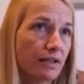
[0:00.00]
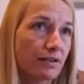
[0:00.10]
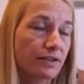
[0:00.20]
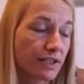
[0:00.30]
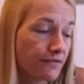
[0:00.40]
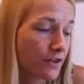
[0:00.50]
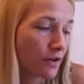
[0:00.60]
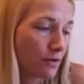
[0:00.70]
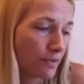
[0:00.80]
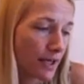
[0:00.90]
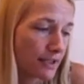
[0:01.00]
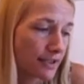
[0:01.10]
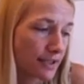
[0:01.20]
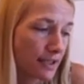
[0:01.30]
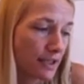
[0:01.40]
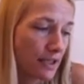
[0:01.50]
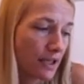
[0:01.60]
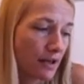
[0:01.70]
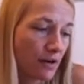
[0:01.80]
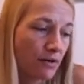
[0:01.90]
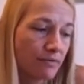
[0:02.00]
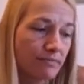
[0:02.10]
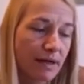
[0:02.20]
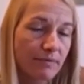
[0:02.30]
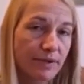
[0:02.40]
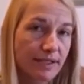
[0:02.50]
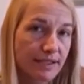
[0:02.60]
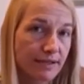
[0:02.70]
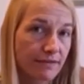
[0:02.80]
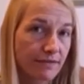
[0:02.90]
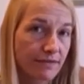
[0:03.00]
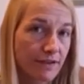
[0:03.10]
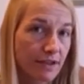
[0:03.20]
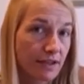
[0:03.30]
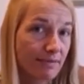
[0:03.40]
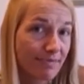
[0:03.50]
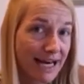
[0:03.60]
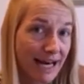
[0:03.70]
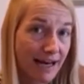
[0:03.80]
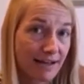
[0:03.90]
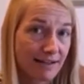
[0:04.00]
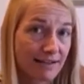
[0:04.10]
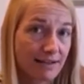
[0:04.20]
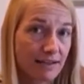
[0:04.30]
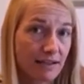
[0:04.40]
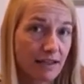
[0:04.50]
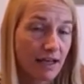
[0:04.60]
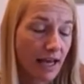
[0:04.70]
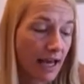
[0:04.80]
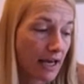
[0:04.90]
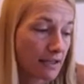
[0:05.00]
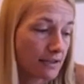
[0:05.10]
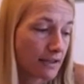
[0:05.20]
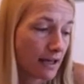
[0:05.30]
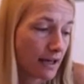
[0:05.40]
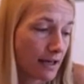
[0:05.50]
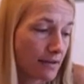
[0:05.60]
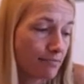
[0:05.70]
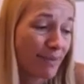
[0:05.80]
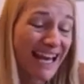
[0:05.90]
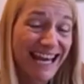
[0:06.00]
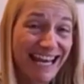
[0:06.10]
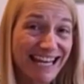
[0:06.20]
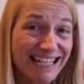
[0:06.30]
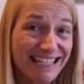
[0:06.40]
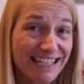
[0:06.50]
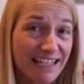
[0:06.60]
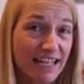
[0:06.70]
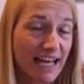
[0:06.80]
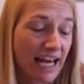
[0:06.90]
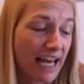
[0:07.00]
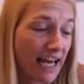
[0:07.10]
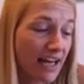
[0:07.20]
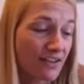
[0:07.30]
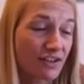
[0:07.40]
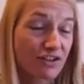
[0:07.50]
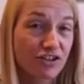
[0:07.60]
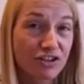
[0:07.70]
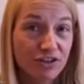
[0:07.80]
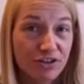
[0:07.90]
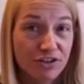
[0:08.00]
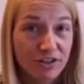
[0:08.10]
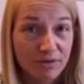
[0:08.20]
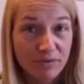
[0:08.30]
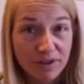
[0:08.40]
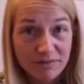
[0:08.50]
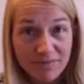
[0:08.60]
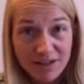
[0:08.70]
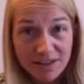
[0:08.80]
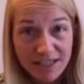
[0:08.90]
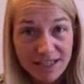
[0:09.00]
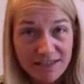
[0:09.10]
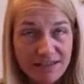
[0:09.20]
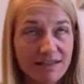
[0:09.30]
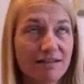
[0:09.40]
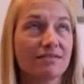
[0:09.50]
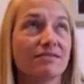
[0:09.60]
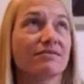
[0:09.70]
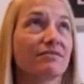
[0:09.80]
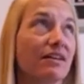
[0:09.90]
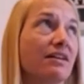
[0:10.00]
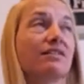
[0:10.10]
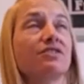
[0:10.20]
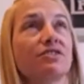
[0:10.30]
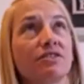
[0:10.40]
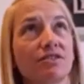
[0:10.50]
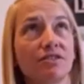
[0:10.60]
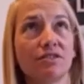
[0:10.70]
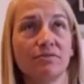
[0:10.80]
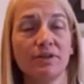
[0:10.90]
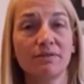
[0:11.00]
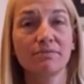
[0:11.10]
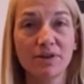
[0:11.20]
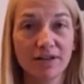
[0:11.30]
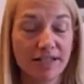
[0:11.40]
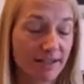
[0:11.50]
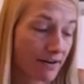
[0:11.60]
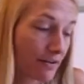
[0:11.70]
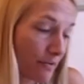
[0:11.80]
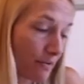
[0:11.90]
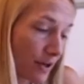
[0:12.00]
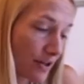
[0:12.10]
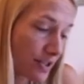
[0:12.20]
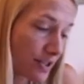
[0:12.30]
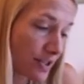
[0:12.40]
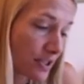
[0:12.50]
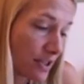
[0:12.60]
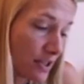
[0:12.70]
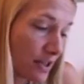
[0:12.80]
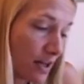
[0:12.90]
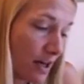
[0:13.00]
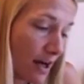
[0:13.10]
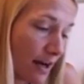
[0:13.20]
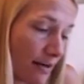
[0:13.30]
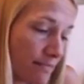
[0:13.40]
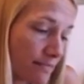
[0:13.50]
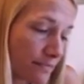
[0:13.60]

they're difficult ones, you know, memories of the past, and uh, pain and uh, shoulda, coulda, woulda monkeys. Oh gosh, shoulda, coulda, woulda monkeys are the worst. Um,